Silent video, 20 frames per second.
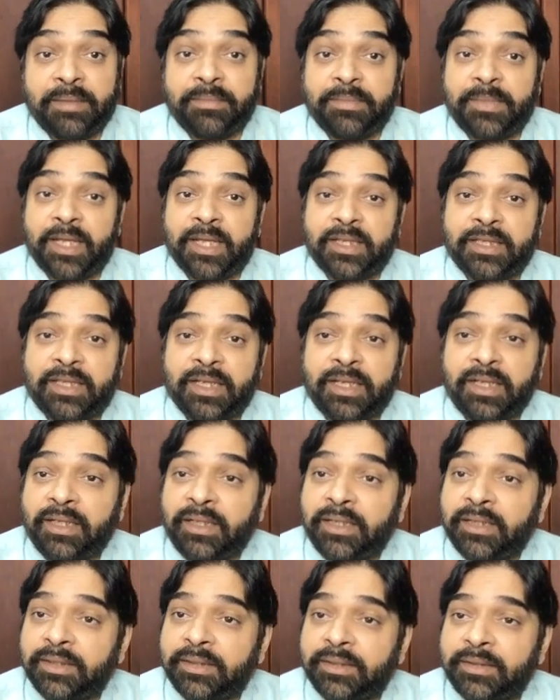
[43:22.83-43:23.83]
there is the
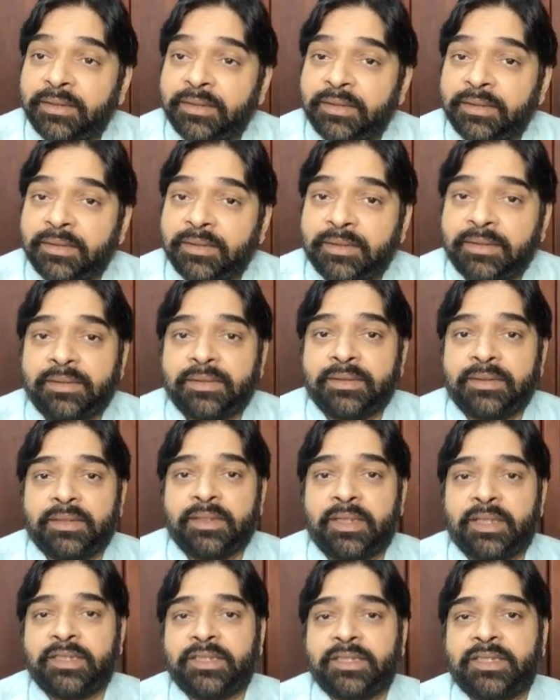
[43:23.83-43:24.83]

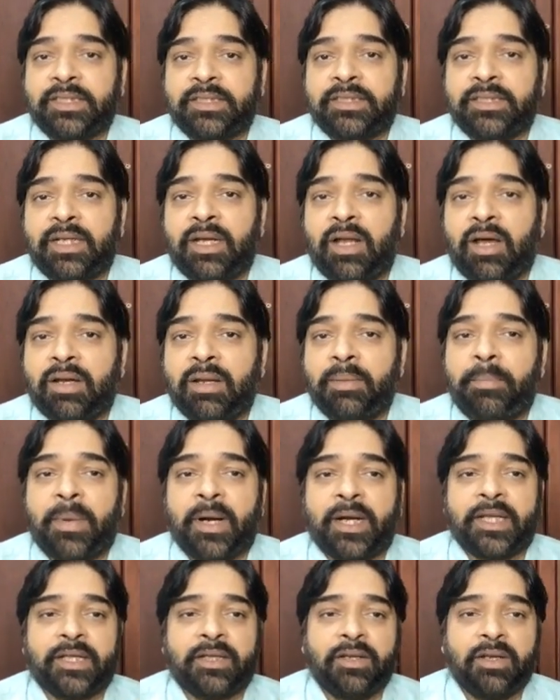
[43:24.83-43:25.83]
restriction on a
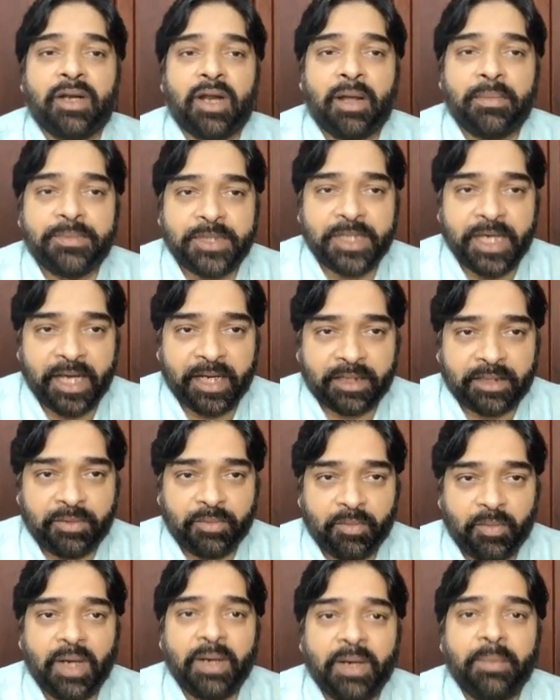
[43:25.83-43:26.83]
particular object.
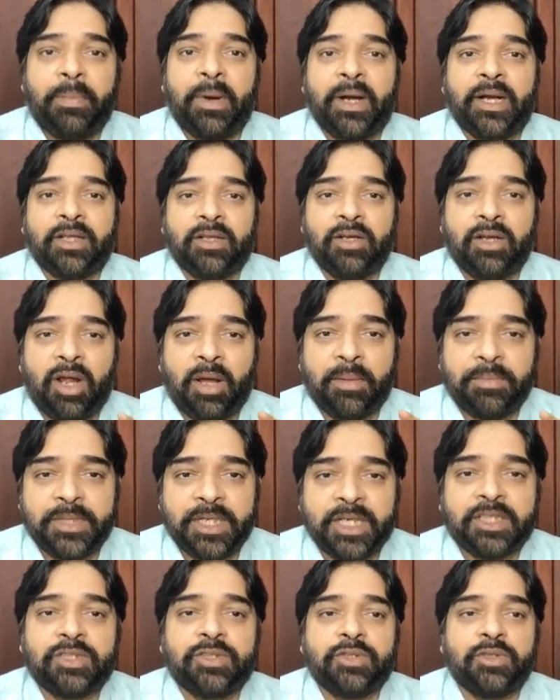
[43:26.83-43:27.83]
One particular
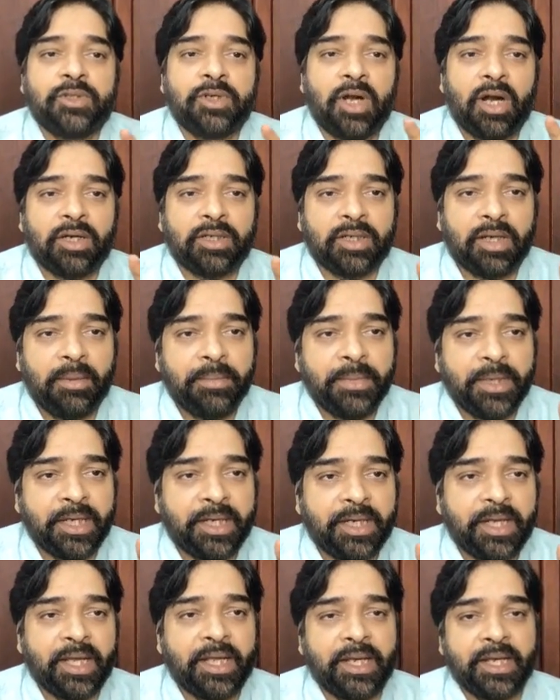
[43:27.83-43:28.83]
object should not come in
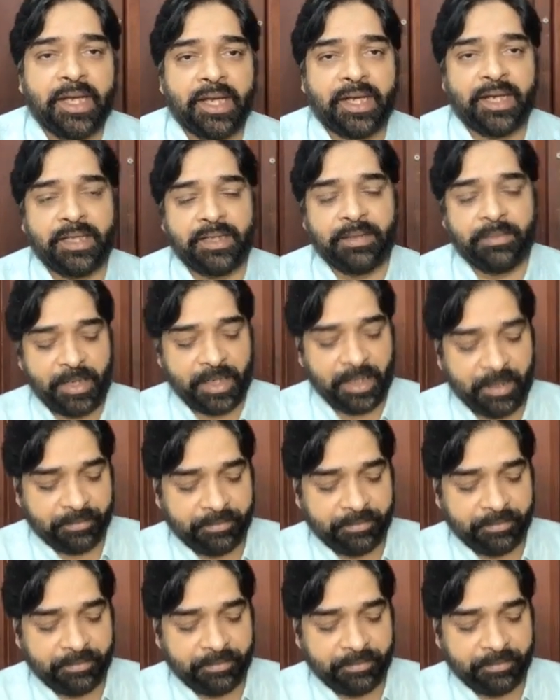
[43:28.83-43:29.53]
any arrangement.